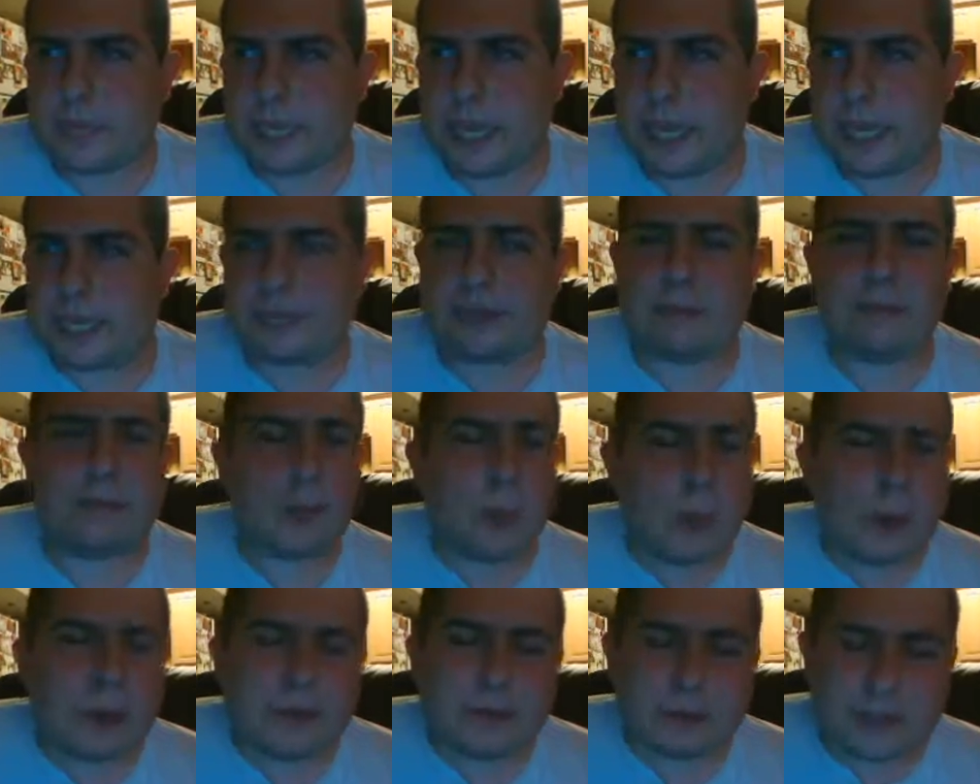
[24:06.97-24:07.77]
and
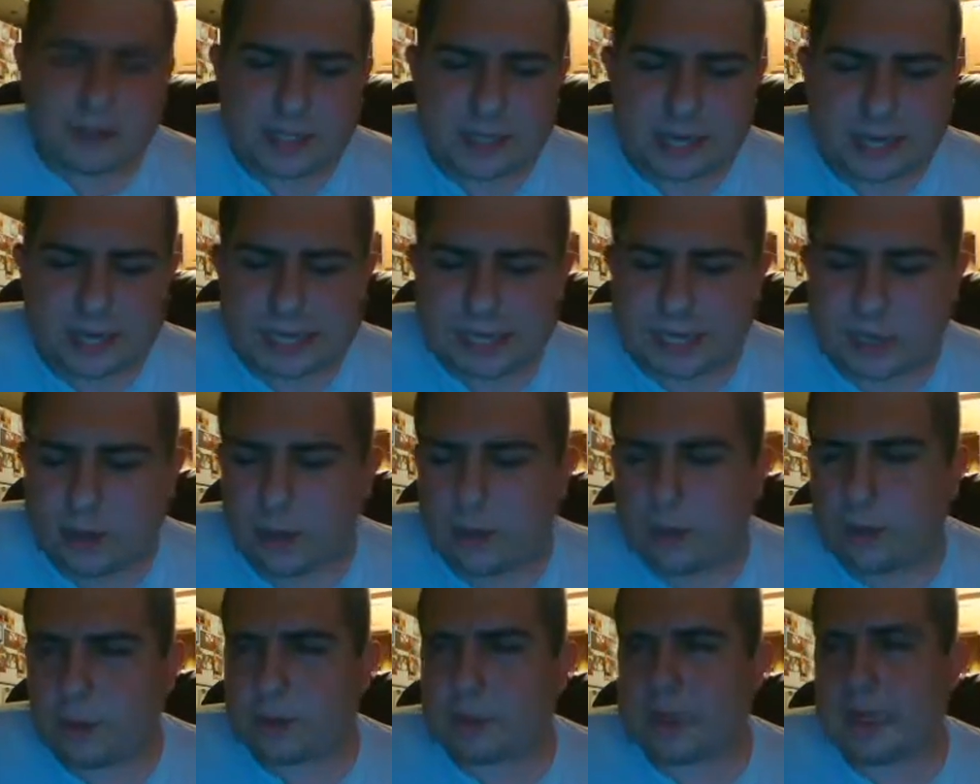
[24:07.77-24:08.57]
Gamora's been saying it the
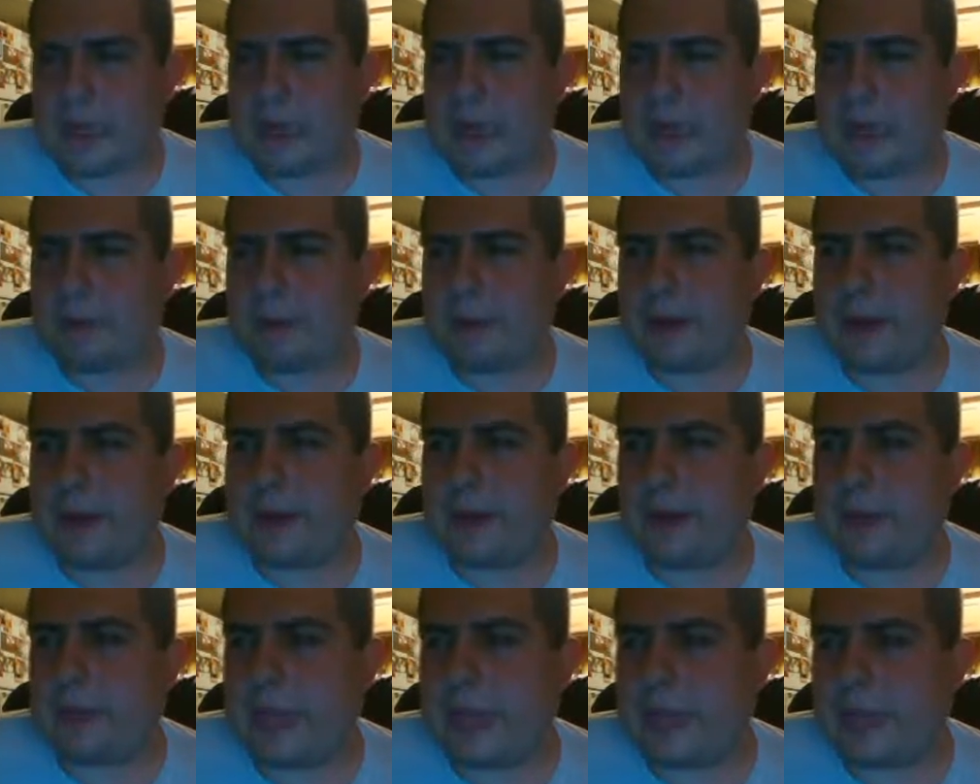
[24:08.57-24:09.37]
whole time and
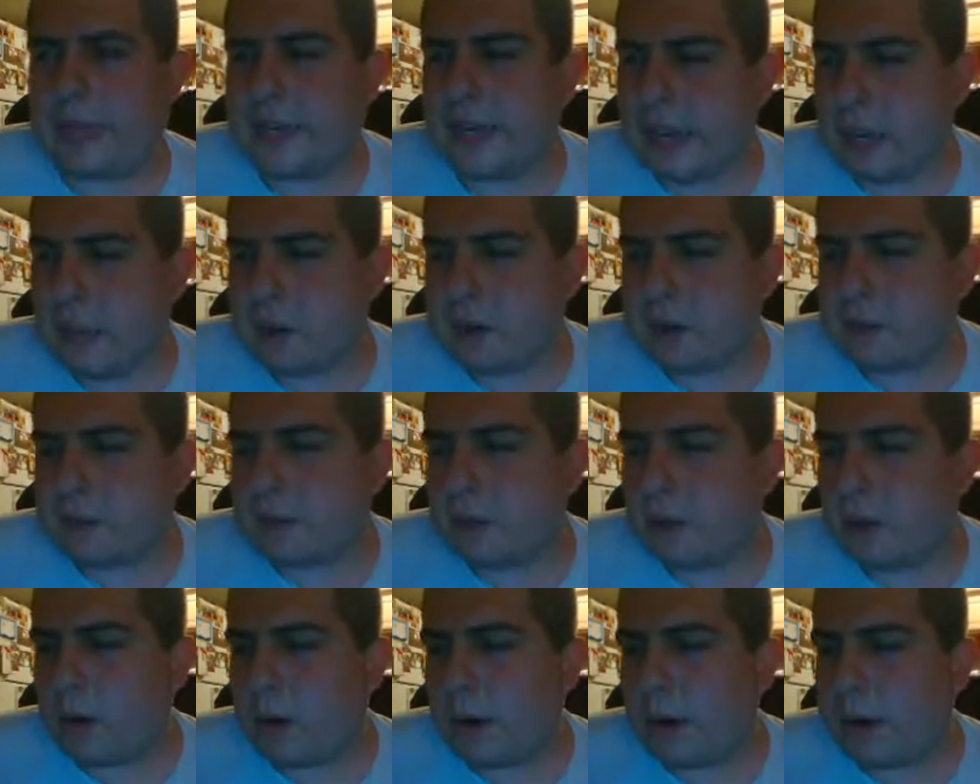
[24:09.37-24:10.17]
you're like no
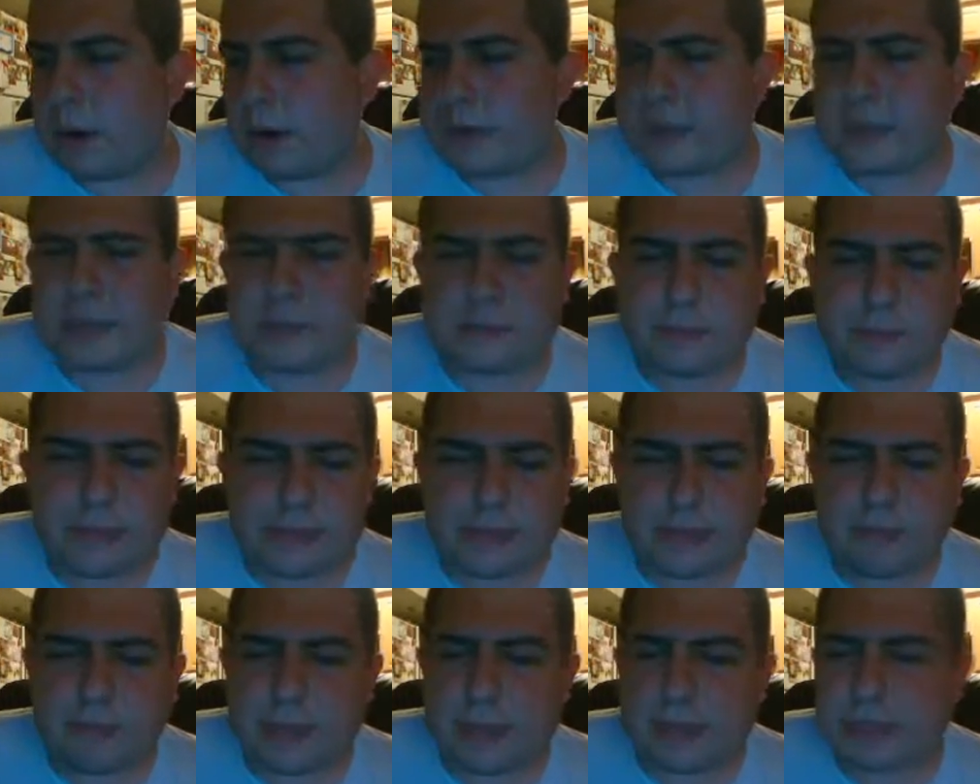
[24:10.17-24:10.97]
Gamora you're just
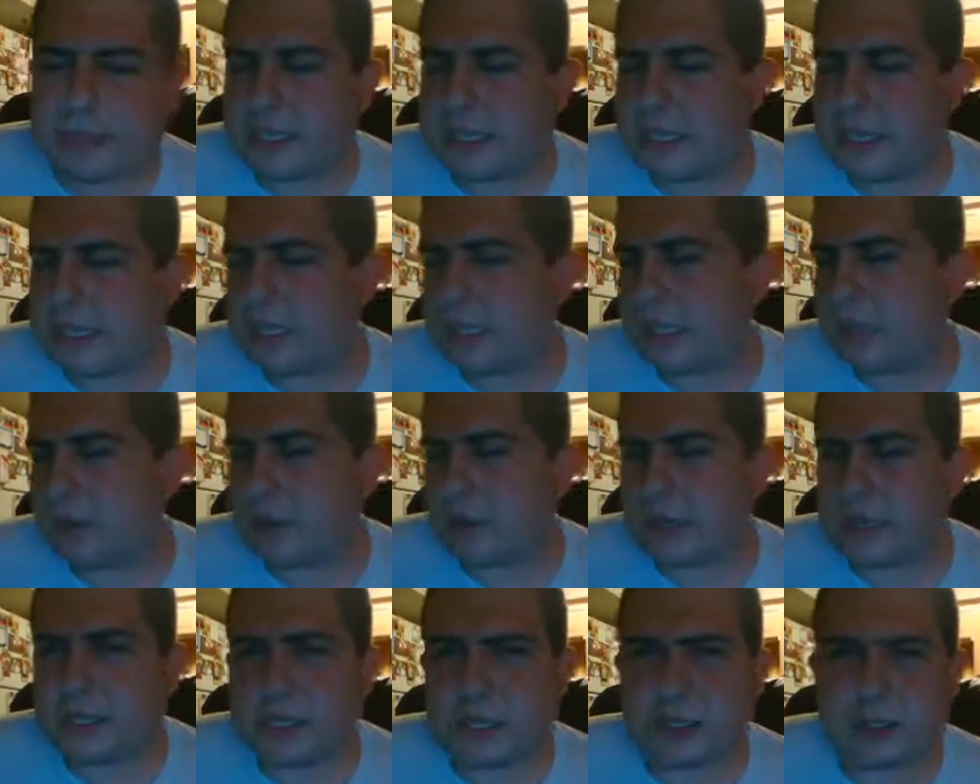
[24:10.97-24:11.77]
being bitchy like
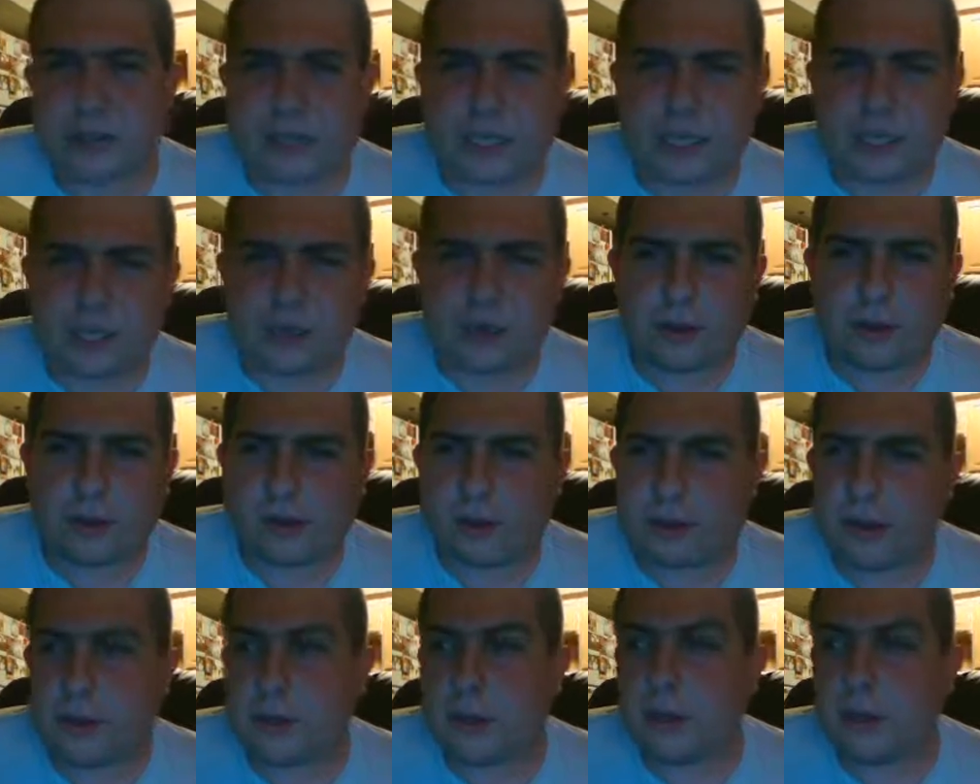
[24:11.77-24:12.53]
what's your deal